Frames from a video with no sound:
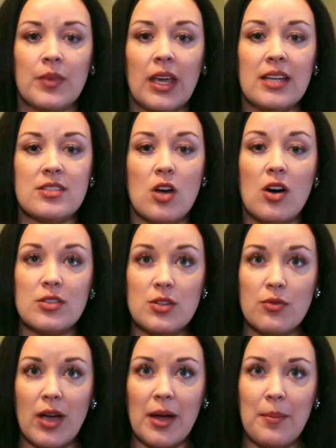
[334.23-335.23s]
It's also
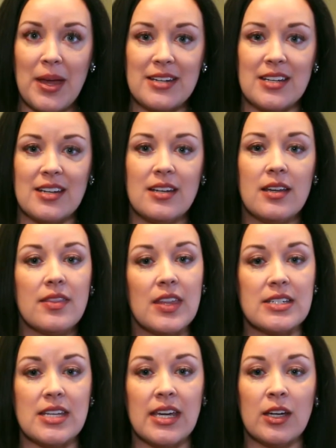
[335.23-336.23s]
recommended
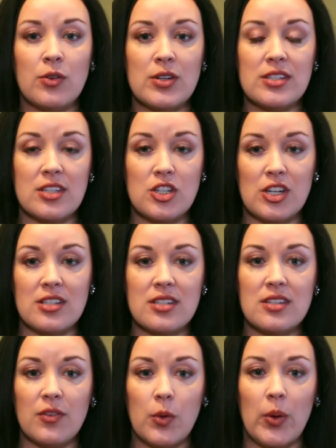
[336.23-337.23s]
that to increase the
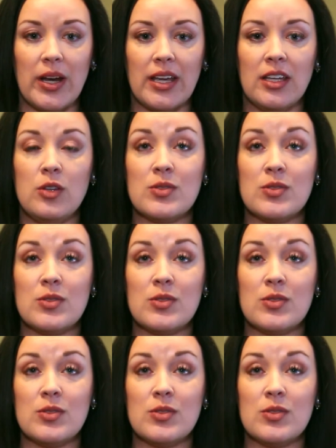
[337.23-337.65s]
chances of quitting,